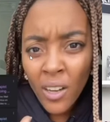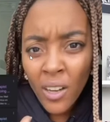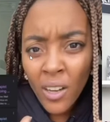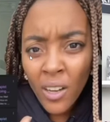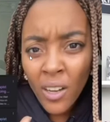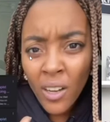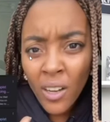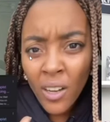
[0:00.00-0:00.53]

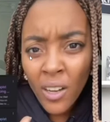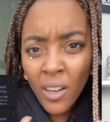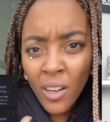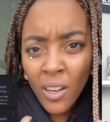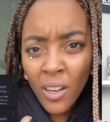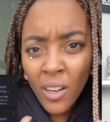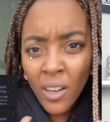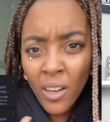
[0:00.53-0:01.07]

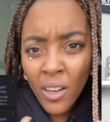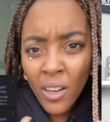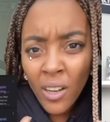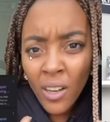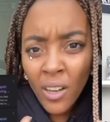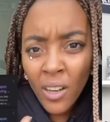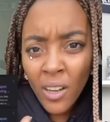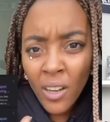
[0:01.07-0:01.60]

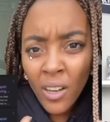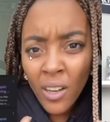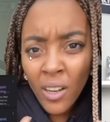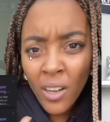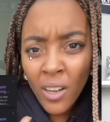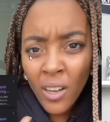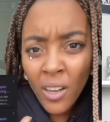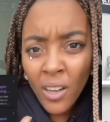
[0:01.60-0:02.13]

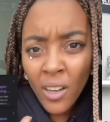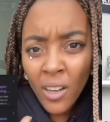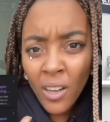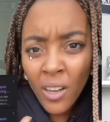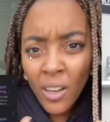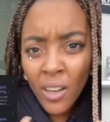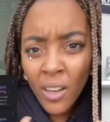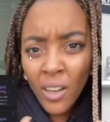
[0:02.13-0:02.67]

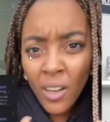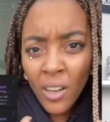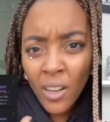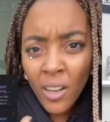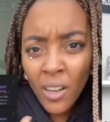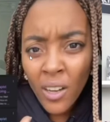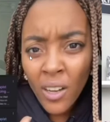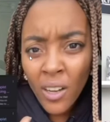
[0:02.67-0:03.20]

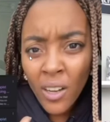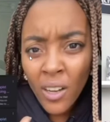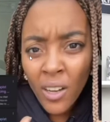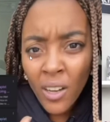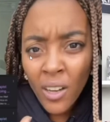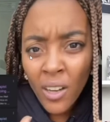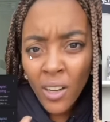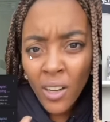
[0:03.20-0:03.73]

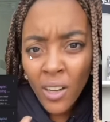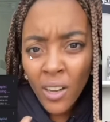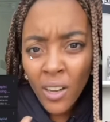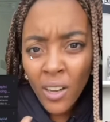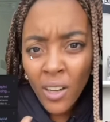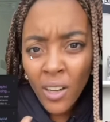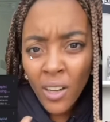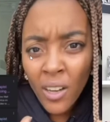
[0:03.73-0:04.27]

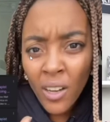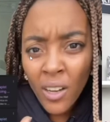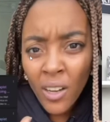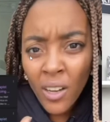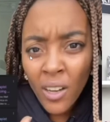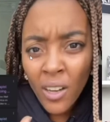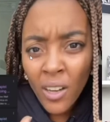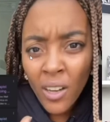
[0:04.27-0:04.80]

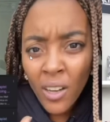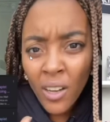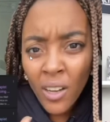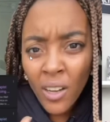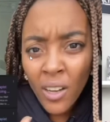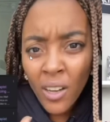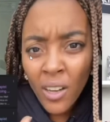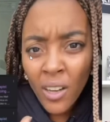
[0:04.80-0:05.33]

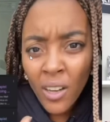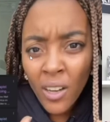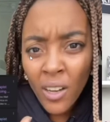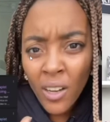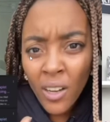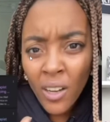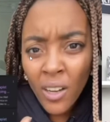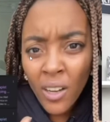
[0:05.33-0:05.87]

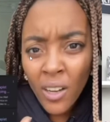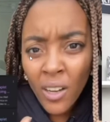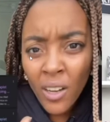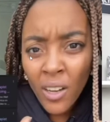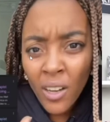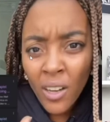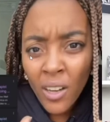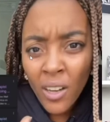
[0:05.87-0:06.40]

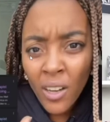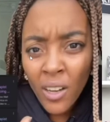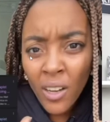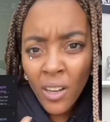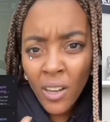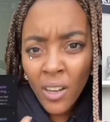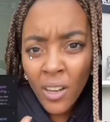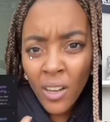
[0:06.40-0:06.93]

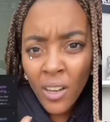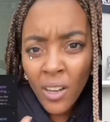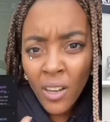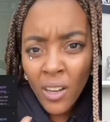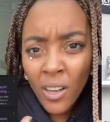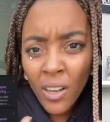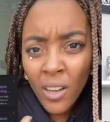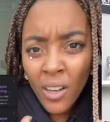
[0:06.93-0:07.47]

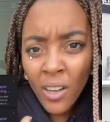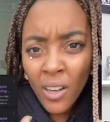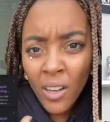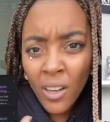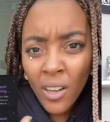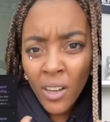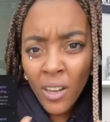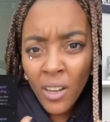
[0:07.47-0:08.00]
(not speaking)